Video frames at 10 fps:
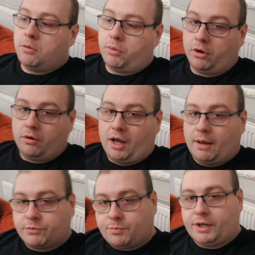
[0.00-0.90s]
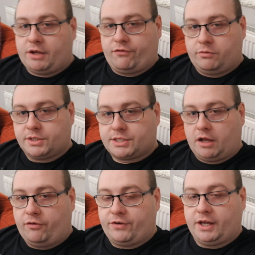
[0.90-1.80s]
But I'm speaking for
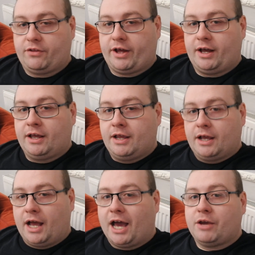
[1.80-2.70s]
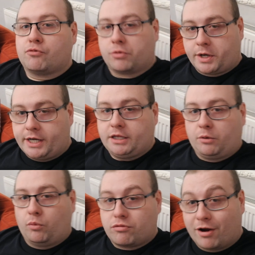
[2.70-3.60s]
myself here that I
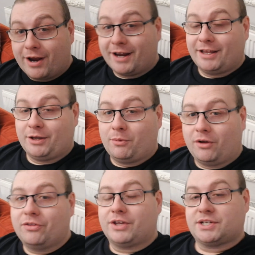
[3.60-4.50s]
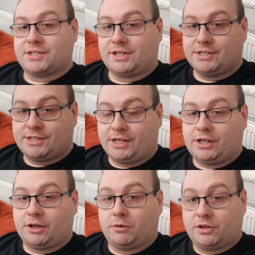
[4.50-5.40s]
really, really want this to
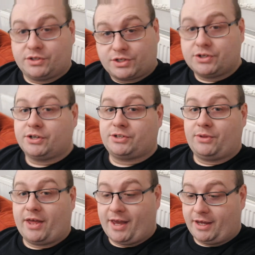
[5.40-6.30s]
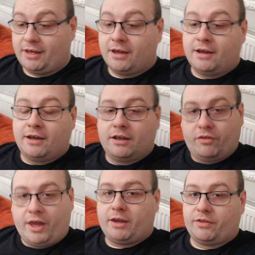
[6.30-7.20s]
continue, and so do they.
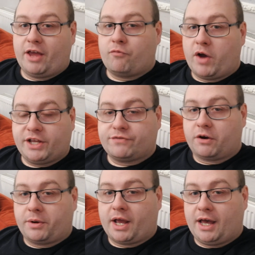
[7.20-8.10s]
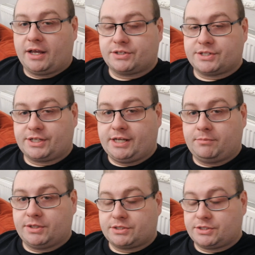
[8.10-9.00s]
They've worked very hard to
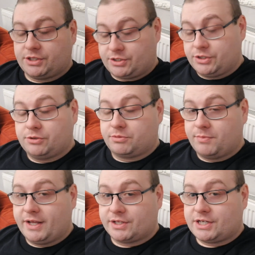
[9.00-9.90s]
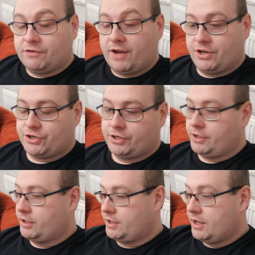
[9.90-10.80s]
keep to make this convention,
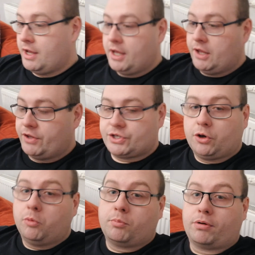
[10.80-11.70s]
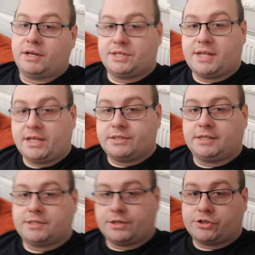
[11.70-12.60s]
and this
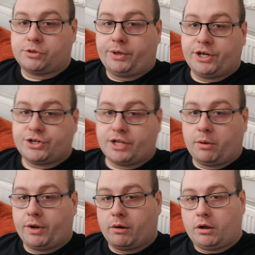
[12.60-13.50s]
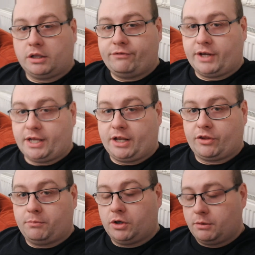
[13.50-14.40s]
unprecedented situation that we are all living in at
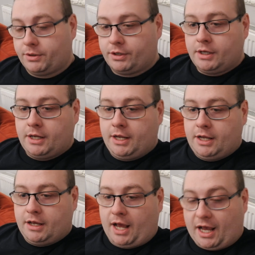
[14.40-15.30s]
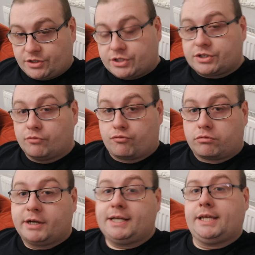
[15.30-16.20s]
the moment has
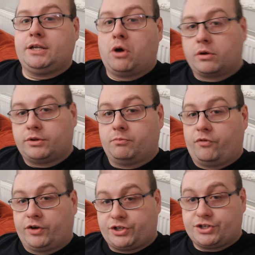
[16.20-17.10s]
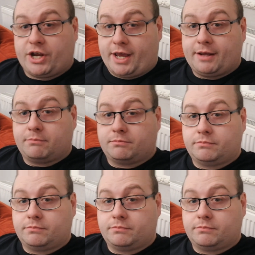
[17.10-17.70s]
really knocked them for shit.